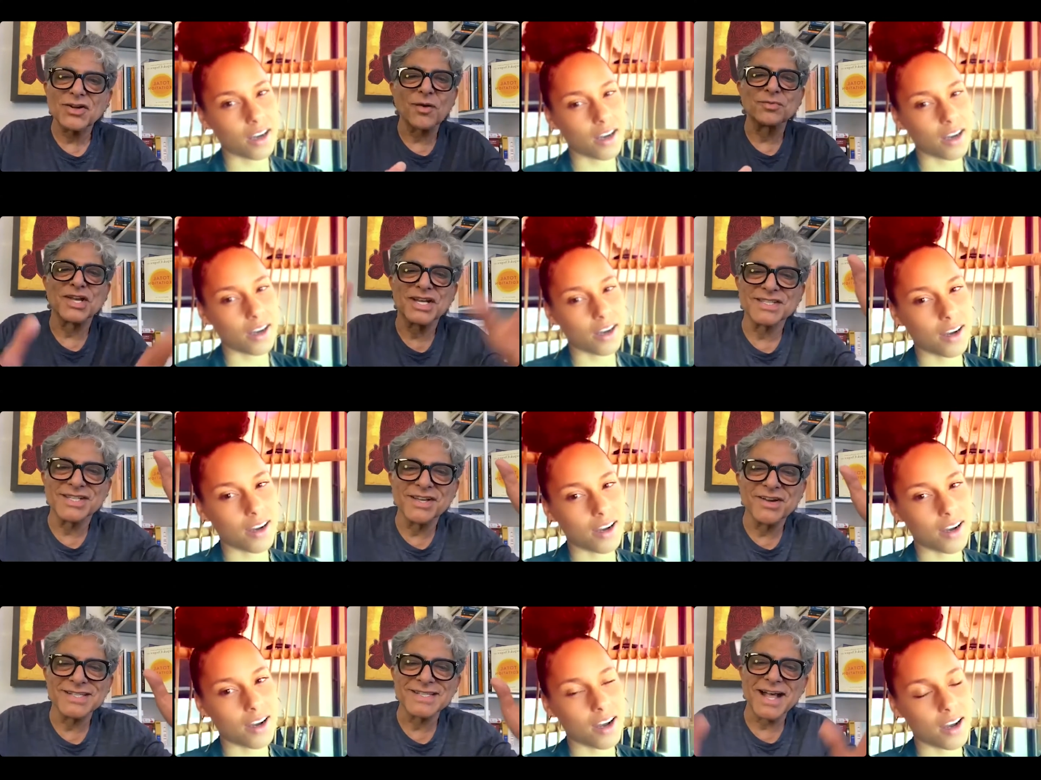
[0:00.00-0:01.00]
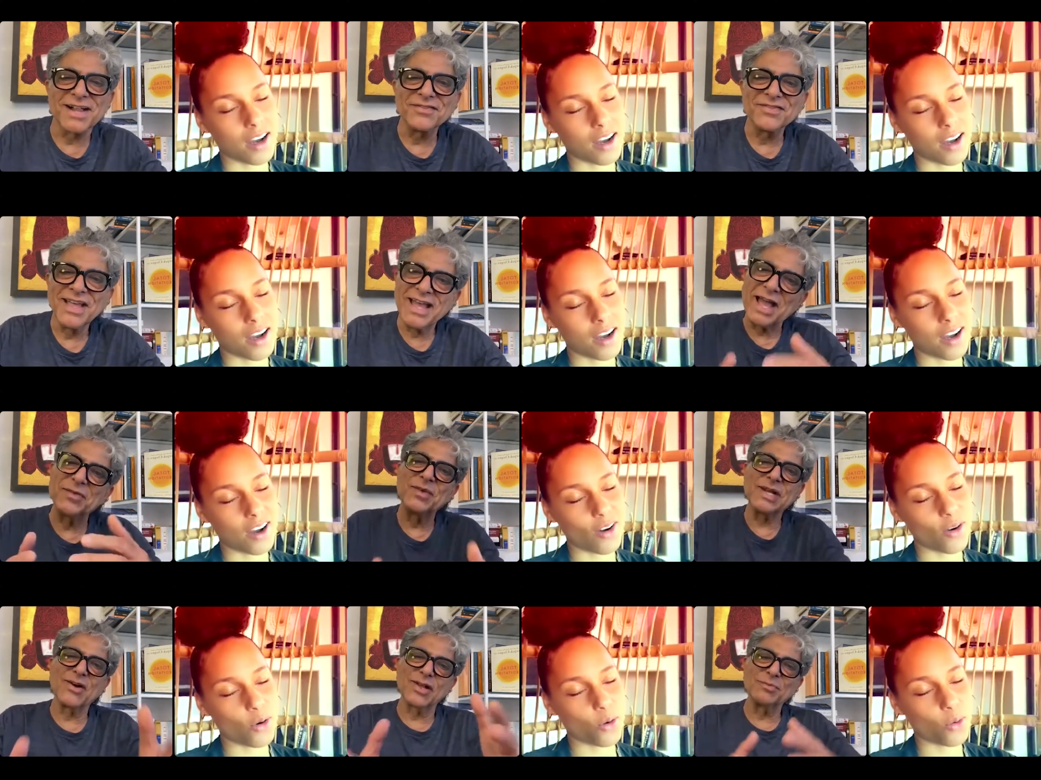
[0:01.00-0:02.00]
Speaker 1: stop judging yourself, and
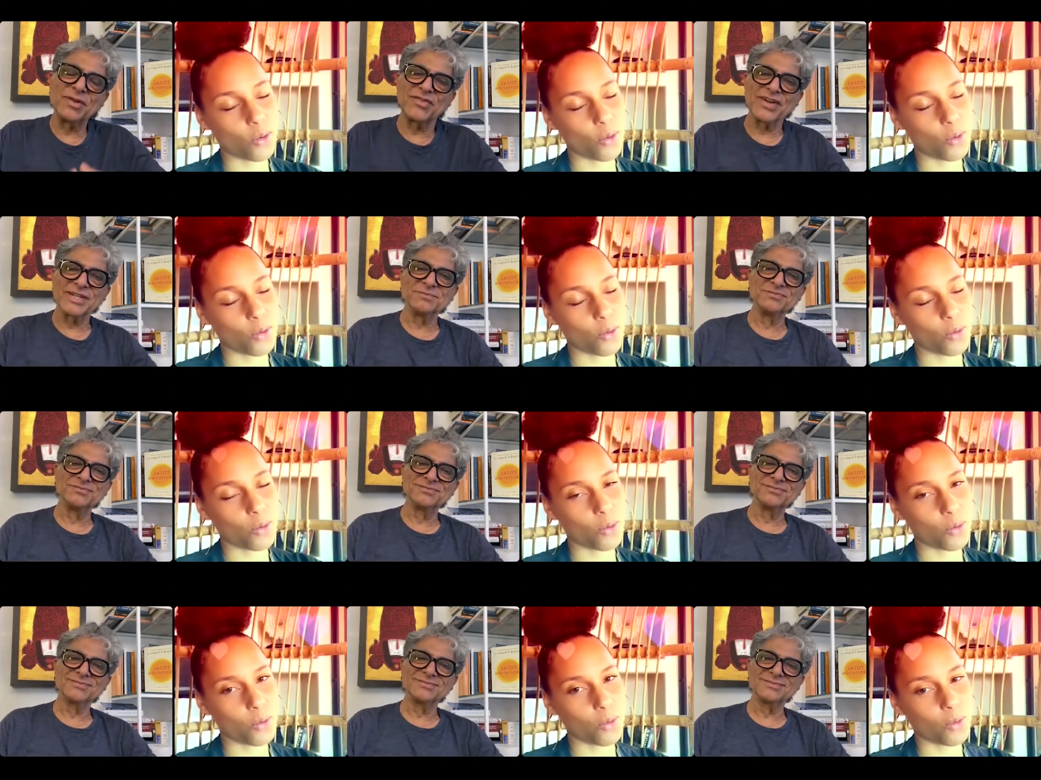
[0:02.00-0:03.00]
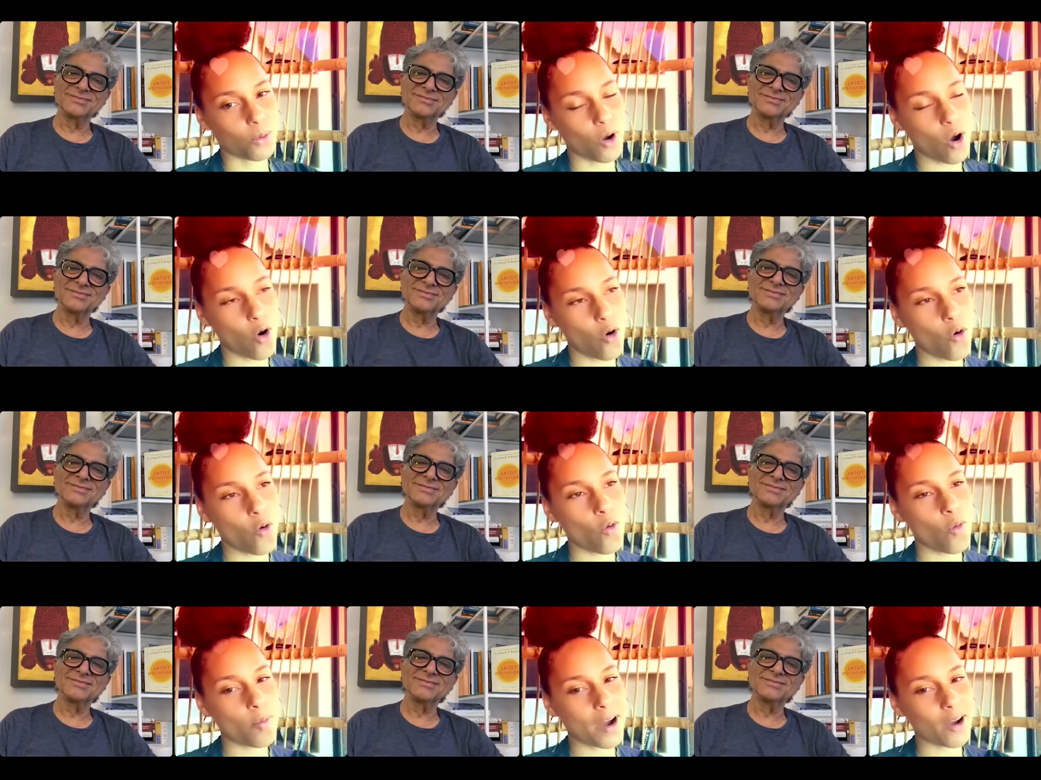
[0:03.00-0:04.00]
we'll all be free.
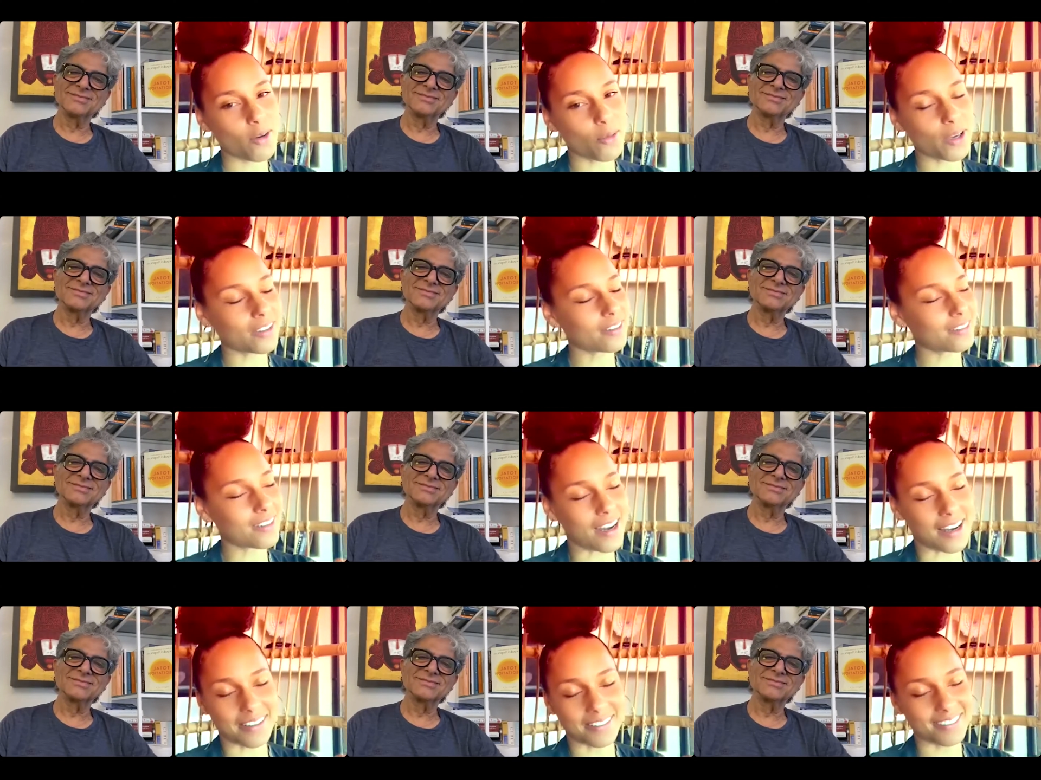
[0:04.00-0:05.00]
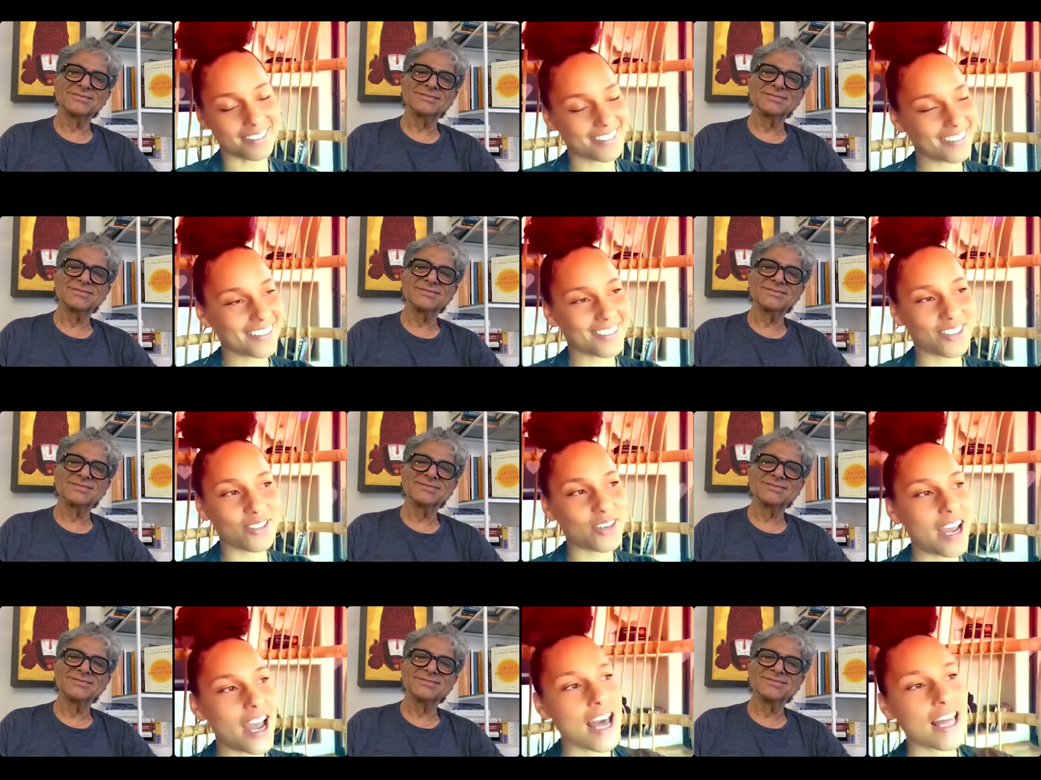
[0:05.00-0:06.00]
Speaker 2: Oh my! Wait, nah. This is too,
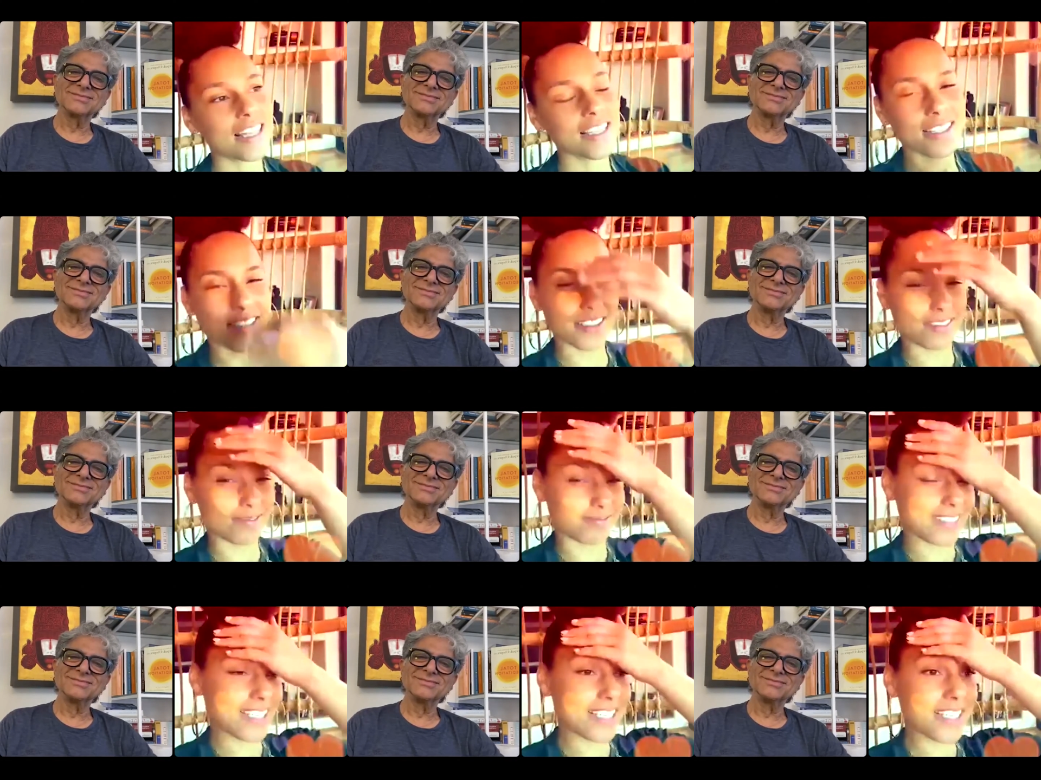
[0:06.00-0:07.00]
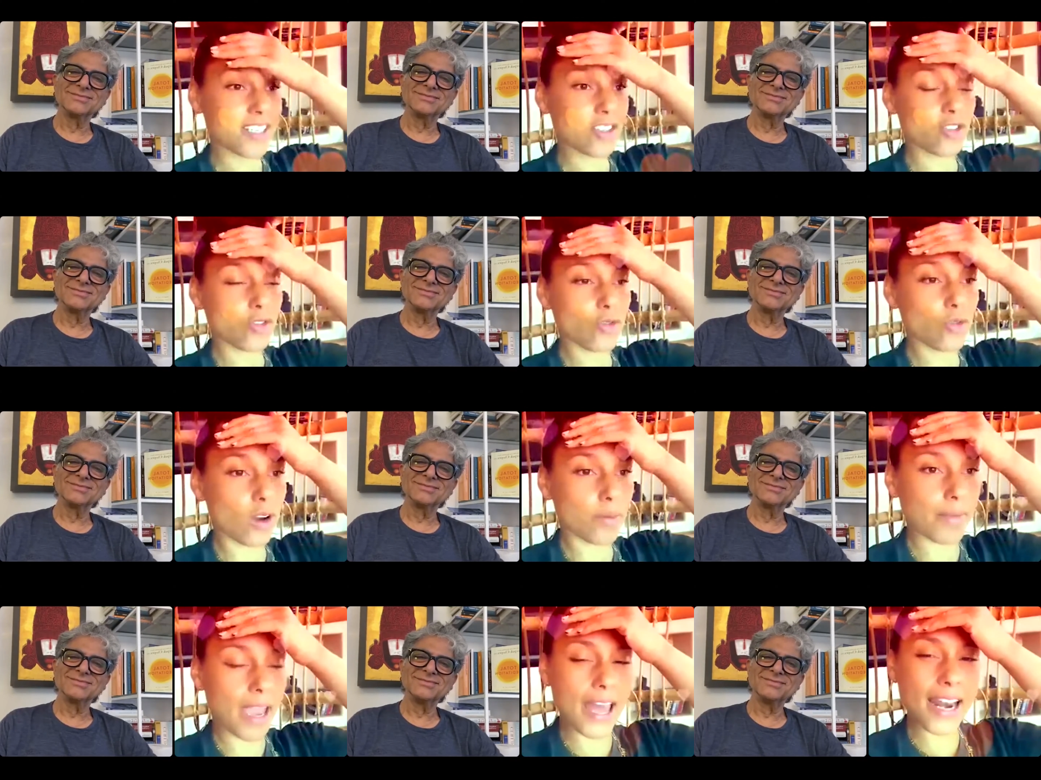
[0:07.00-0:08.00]
listen, this is too
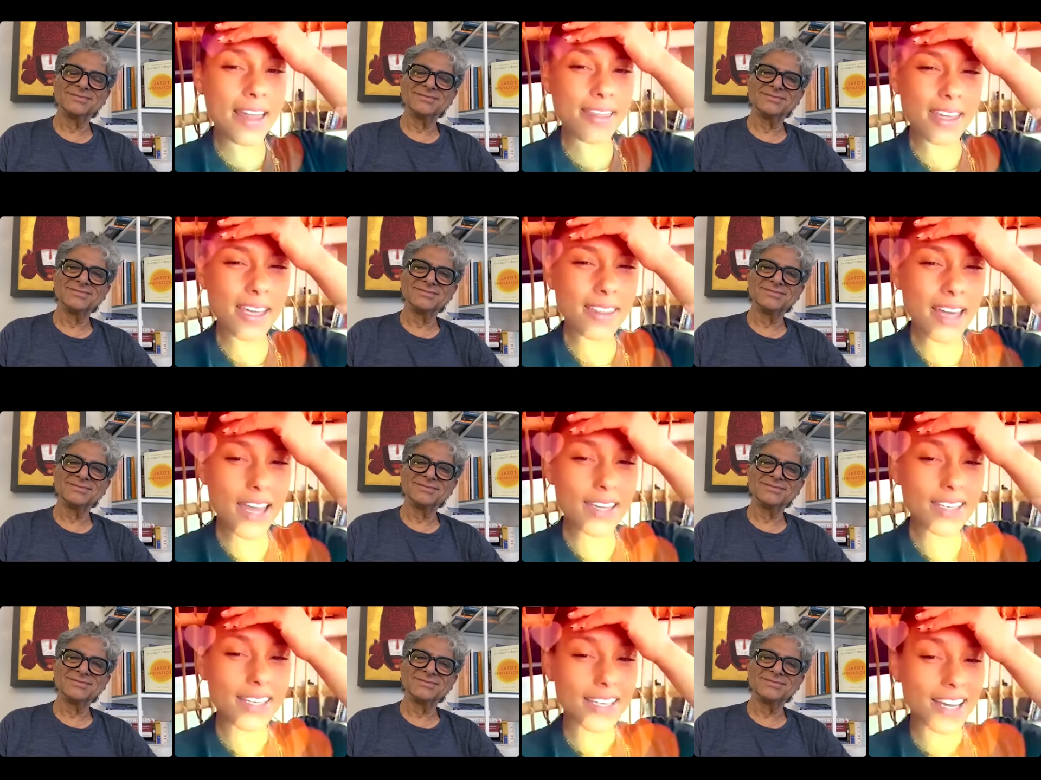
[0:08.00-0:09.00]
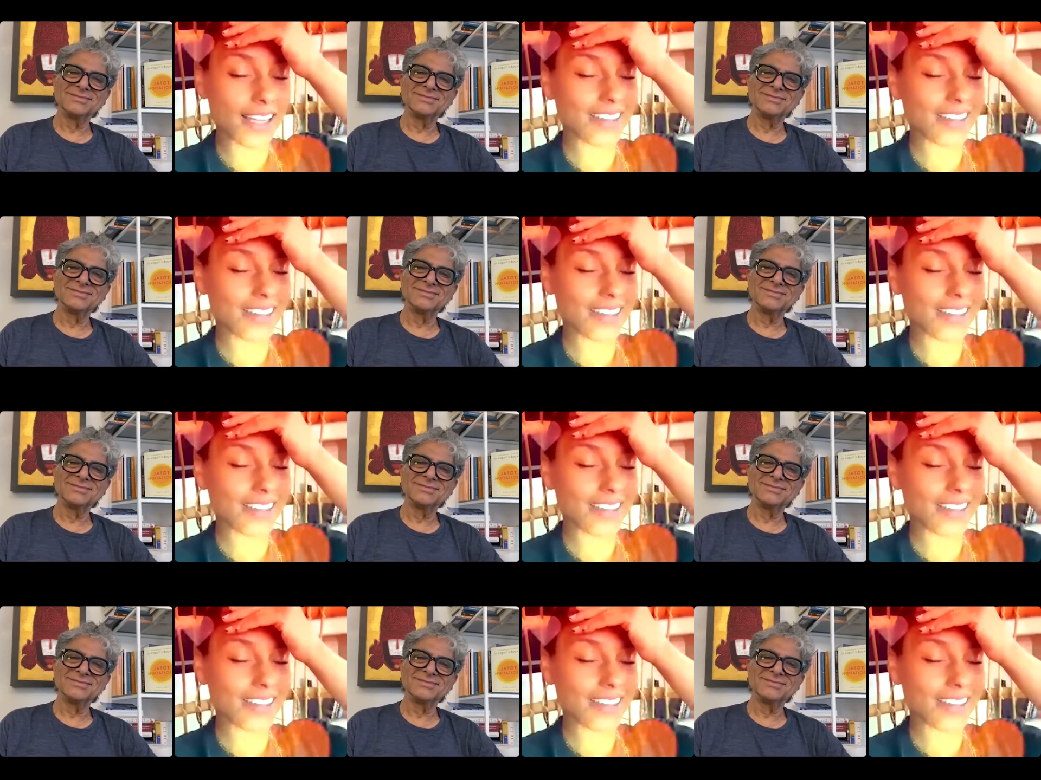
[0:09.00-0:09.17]
amazing. And I think that I,